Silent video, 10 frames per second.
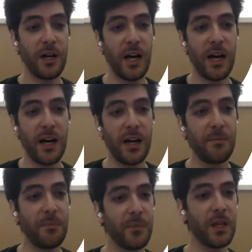So
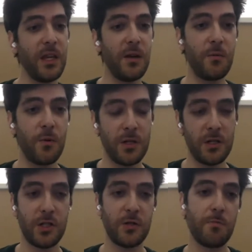
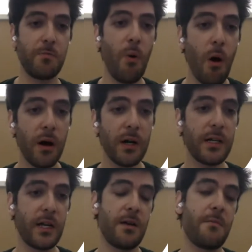it was
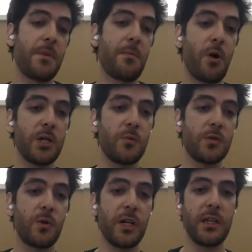born,
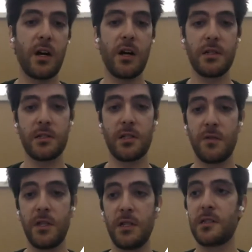the project was born in the
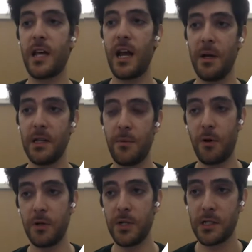context of these
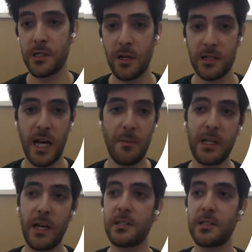Scala Meta projects.